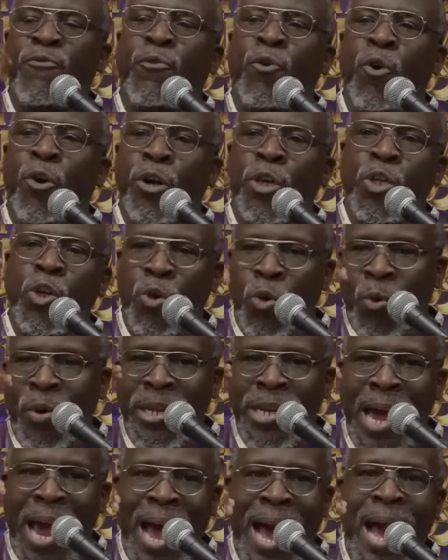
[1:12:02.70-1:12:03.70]
before
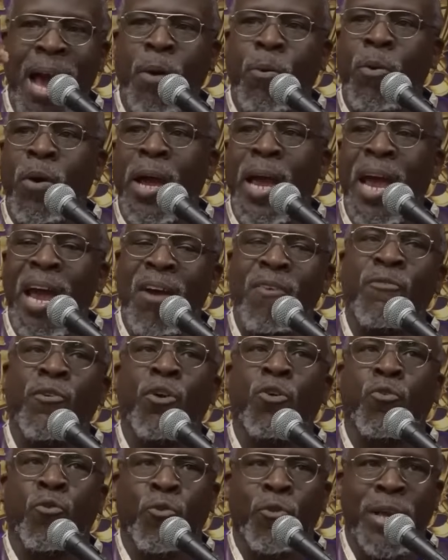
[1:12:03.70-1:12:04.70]
you and I were
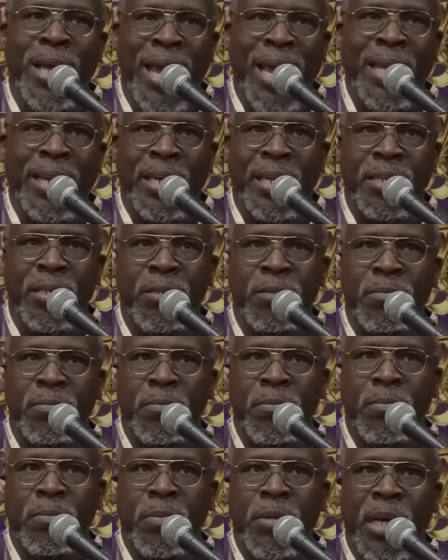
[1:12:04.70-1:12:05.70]
ever created
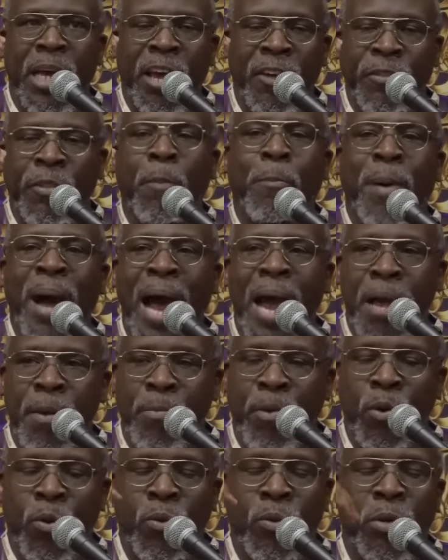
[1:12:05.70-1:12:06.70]
in the
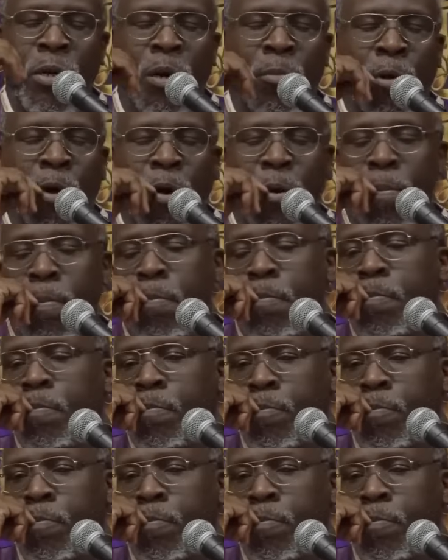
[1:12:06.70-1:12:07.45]
Bible, come on,